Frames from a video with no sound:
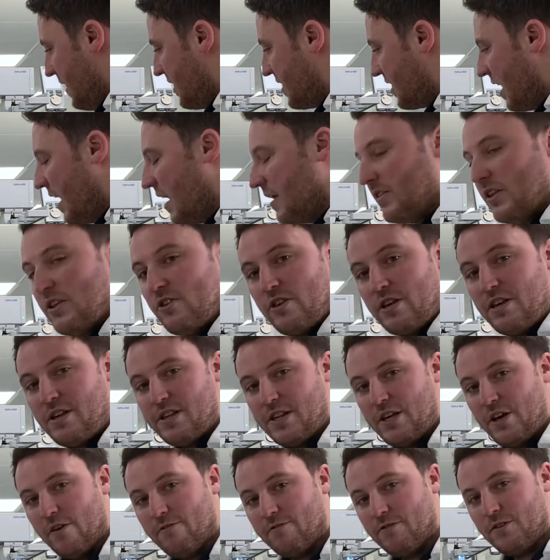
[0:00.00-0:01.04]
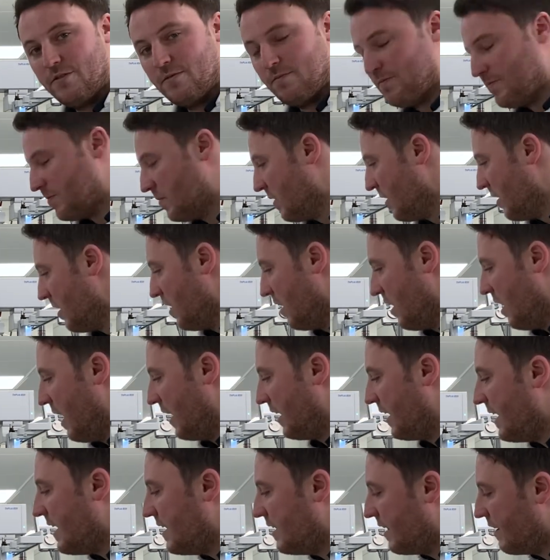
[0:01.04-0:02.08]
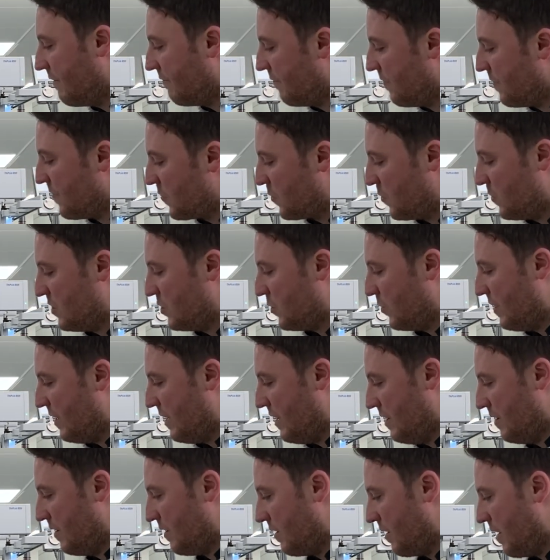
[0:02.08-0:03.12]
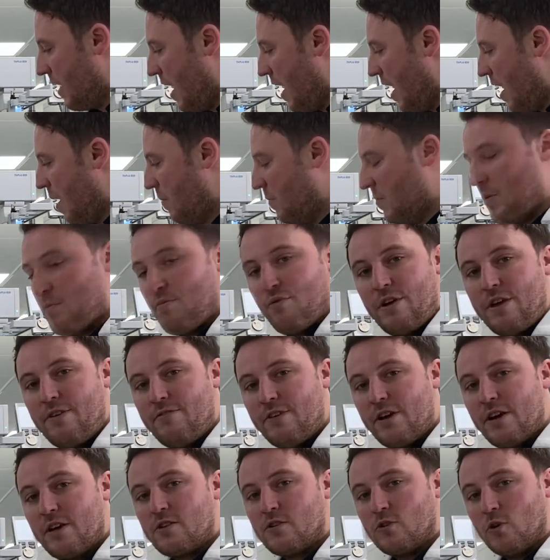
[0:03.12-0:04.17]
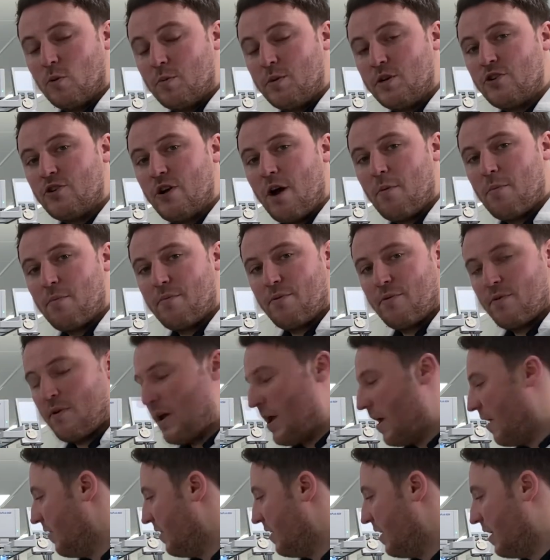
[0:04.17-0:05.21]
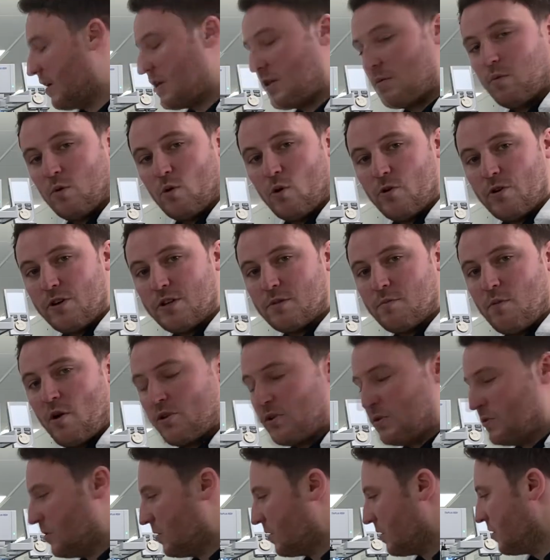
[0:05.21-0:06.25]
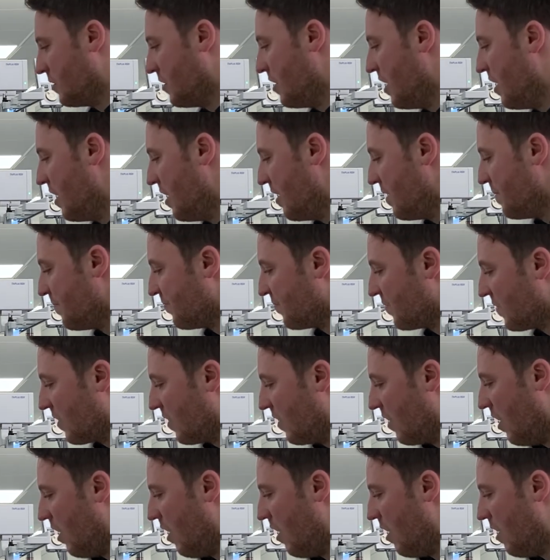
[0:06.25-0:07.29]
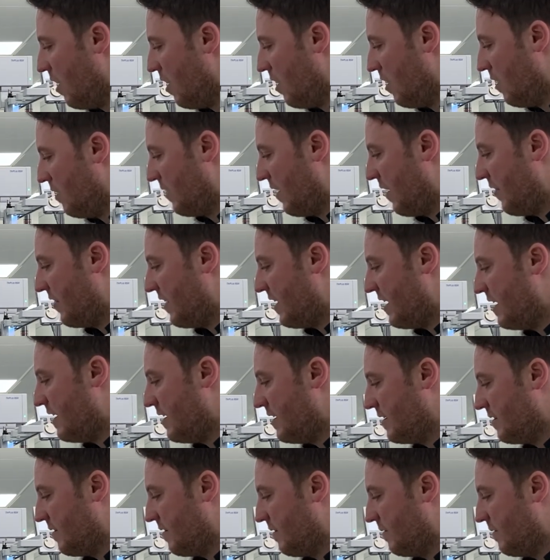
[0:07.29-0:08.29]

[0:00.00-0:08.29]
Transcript: Inside the GC oven, a key difference between the previous Orbitrap and the Exploris models are that the